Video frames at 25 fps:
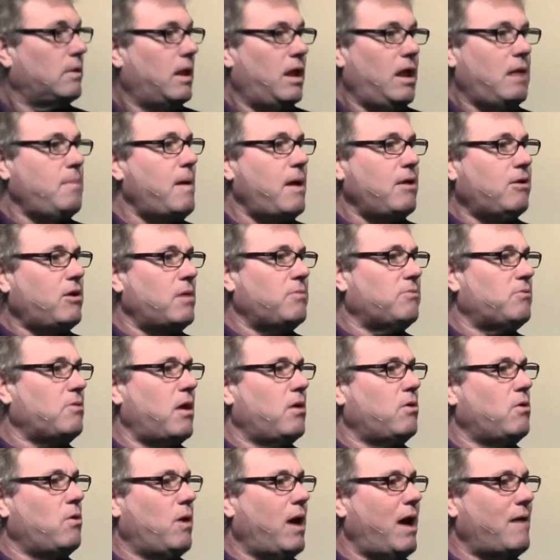Anybody comes
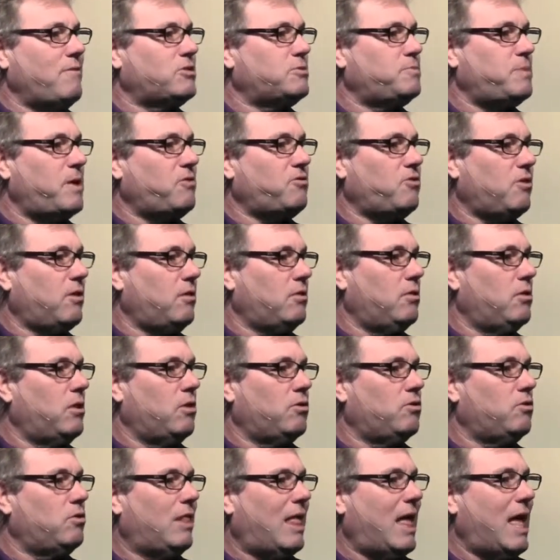along gonna have special
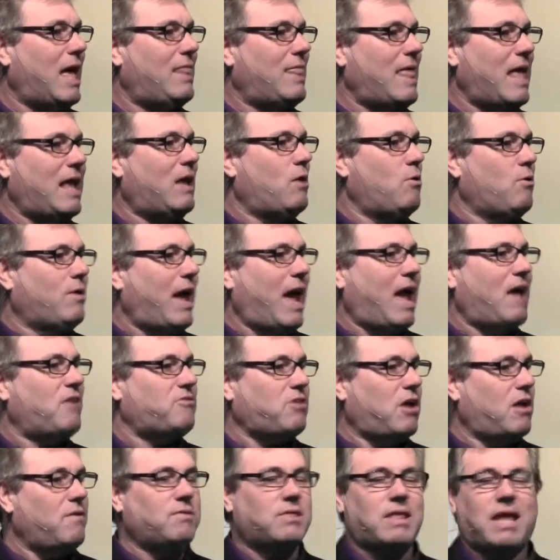uh, uh, line, they gonna
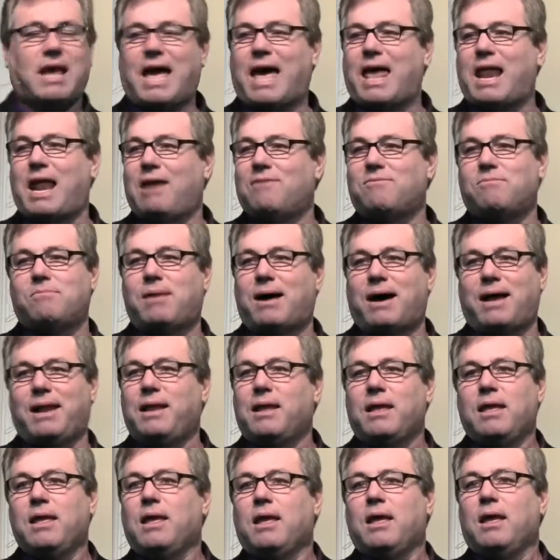cast everything out of
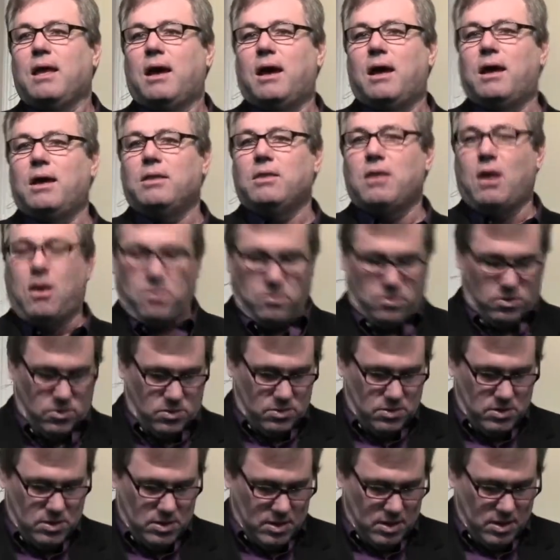everybody. Uh,
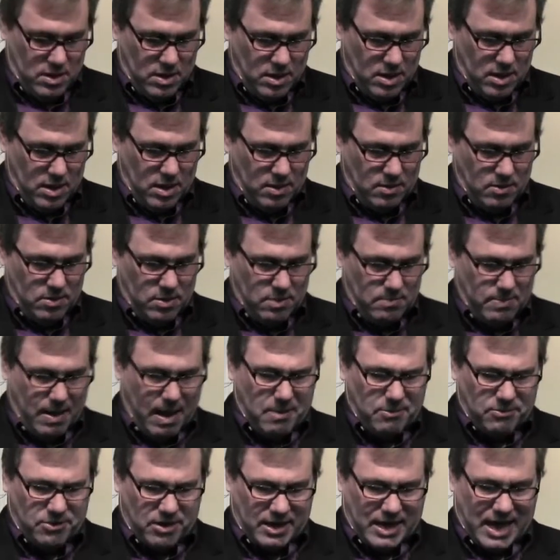no, uh, the
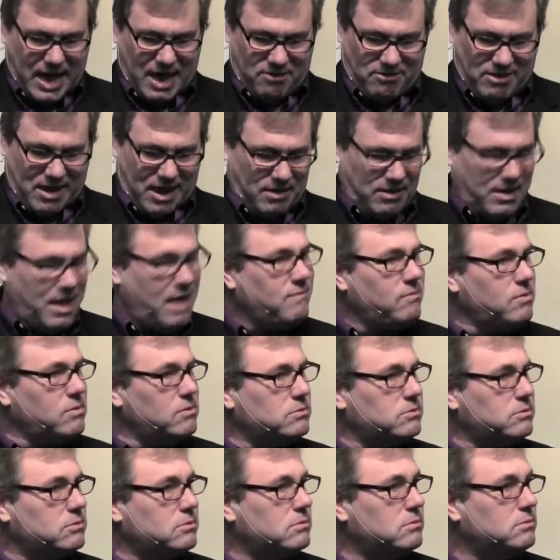Bible said cast out
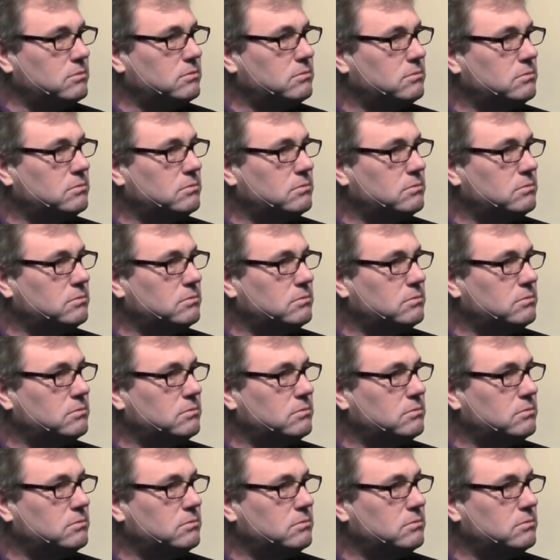devils.